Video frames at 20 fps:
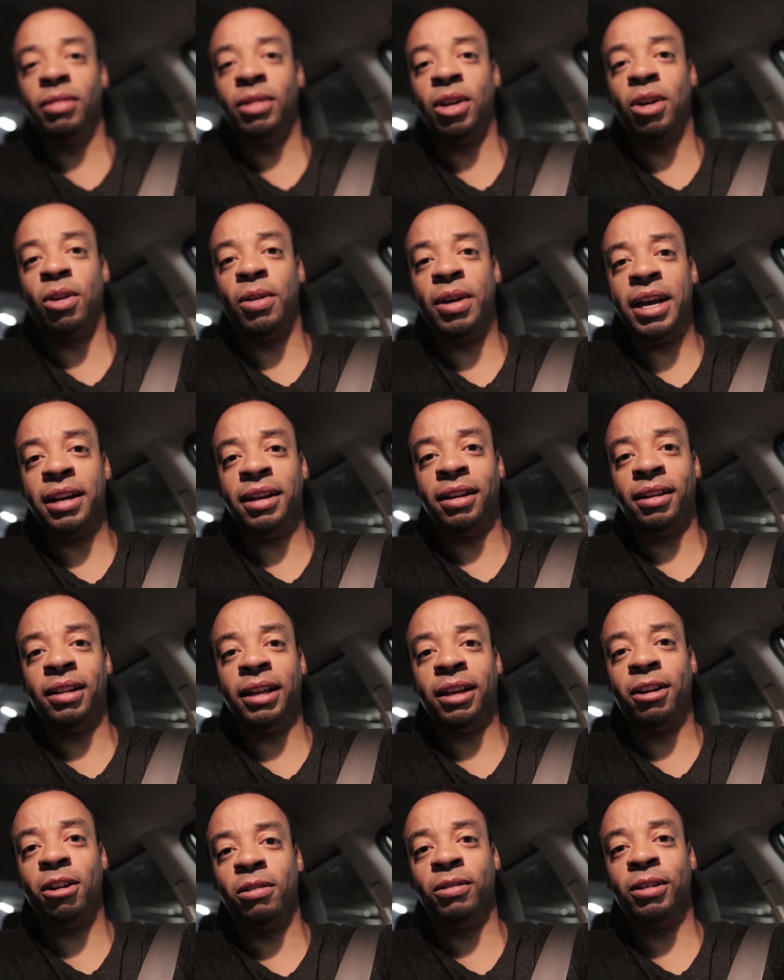Go ahead and
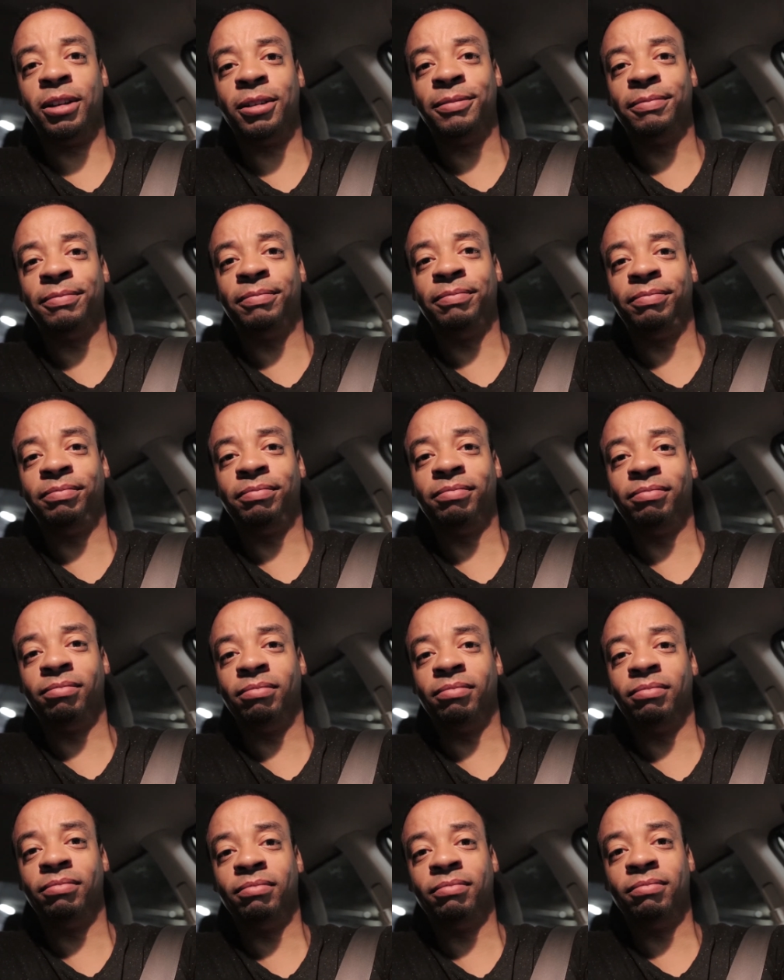click over.
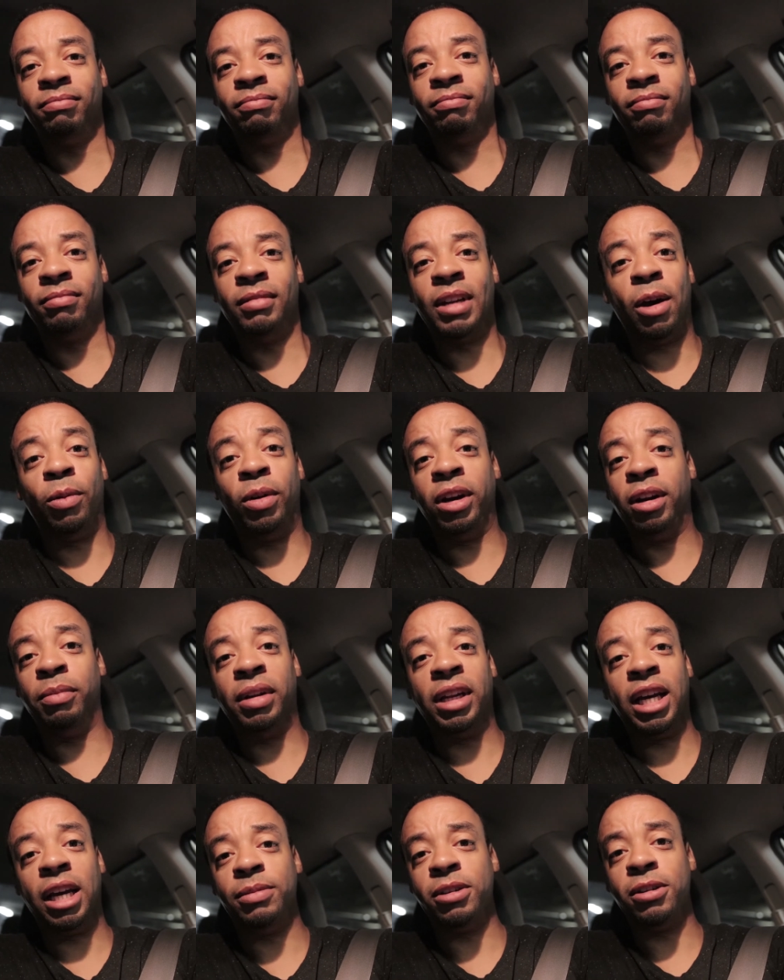I wouldn't
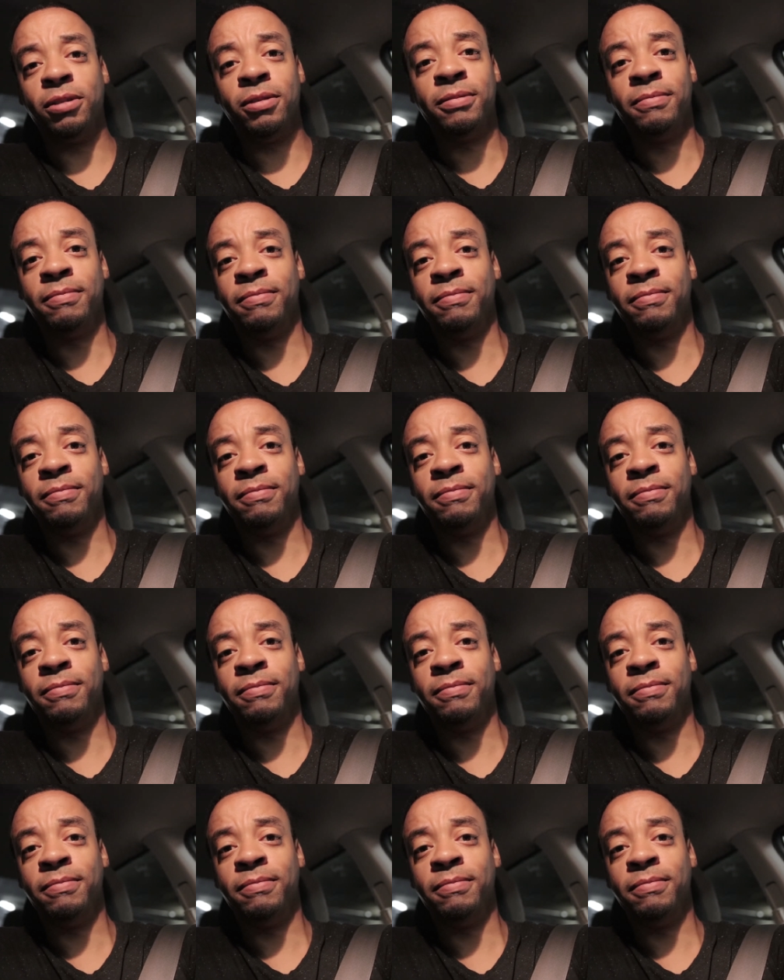blame you.